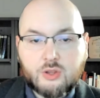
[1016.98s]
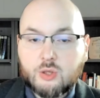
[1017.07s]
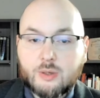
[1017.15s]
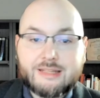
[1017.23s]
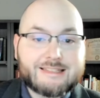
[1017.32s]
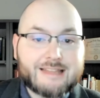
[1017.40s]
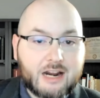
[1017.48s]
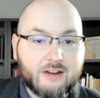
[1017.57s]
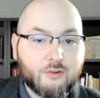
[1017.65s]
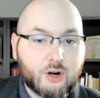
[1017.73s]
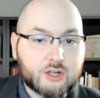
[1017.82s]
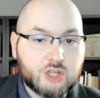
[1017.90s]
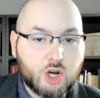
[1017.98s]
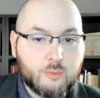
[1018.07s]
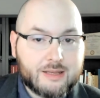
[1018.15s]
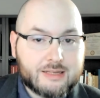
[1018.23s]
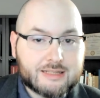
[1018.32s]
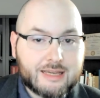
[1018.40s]
desire for
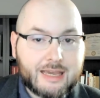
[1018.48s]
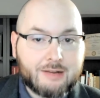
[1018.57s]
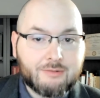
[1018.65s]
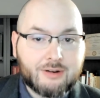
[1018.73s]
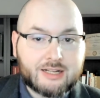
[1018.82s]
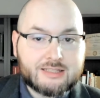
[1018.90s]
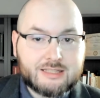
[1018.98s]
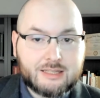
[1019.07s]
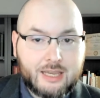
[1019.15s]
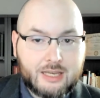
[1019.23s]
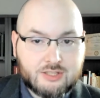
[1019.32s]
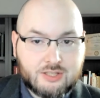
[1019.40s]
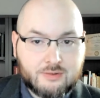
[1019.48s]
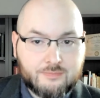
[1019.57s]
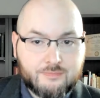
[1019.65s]
atonement and reconciliation.